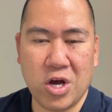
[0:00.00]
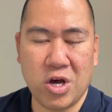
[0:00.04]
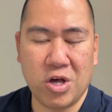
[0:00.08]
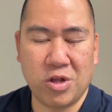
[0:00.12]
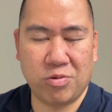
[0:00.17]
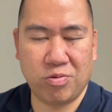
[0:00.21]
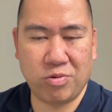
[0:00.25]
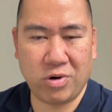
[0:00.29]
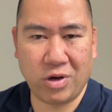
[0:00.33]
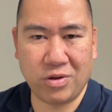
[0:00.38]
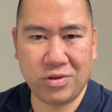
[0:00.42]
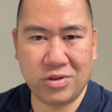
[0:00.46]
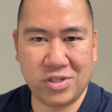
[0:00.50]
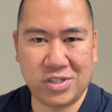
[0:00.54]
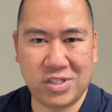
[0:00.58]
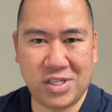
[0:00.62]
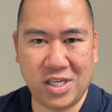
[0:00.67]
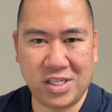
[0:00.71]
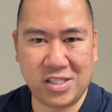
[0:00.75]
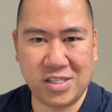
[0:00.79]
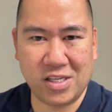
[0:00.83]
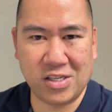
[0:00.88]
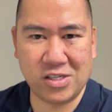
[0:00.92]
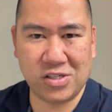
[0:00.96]
throughout the
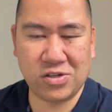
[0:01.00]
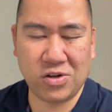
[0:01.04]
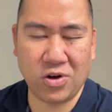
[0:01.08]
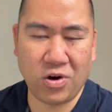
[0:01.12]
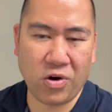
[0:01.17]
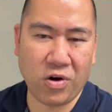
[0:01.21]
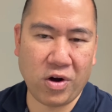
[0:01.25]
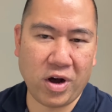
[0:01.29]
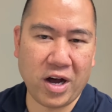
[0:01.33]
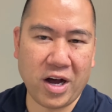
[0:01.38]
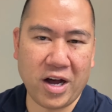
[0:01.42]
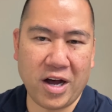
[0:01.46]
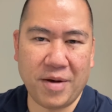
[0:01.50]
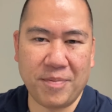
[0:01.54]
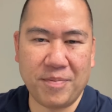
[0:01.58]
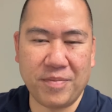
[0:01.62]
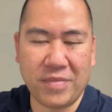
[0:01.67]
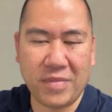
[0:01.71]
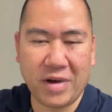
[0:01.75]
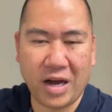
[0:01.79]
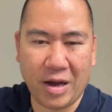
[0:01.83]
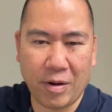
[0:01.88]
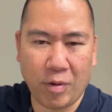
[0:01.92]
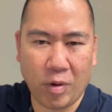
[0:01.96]
season. So
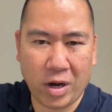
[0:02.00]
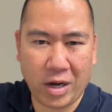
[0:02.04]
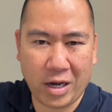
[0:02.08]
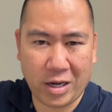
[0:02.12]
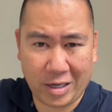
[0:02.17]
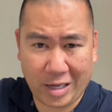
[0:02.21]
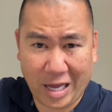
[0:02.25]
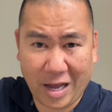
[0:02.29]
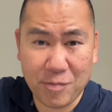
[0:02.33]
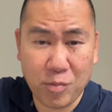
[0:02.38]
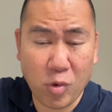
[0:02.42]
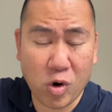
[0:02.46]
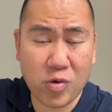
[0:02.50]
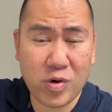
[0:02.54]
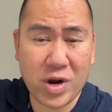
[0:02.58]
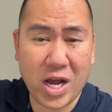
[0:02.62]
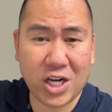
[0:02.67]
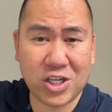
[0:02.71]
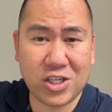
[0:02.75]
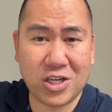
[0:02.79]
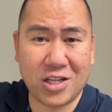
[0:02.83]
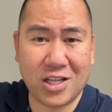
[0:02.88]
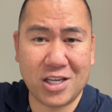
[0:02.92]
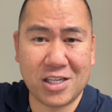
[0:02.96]
I have more
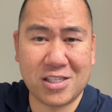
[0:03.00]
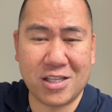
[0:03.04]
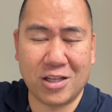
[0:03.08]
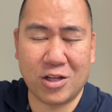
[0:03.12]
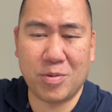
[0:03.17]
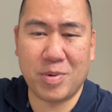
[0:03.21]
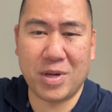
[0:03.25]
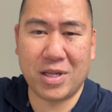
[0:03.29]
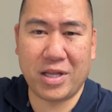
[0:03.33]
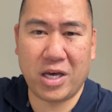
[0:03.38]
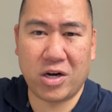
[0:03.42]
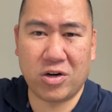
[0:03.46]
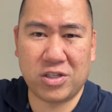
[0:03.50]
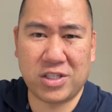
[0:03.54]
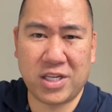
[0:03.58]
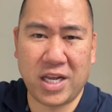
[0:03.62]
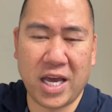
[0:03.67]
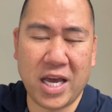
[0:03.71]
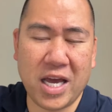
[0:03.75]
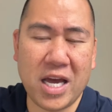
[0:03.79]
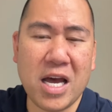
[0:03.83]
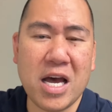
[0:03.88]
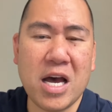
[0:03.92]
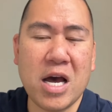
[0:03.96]
reaction to this a little bit later
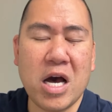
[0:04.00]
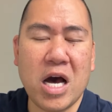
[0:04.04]
today.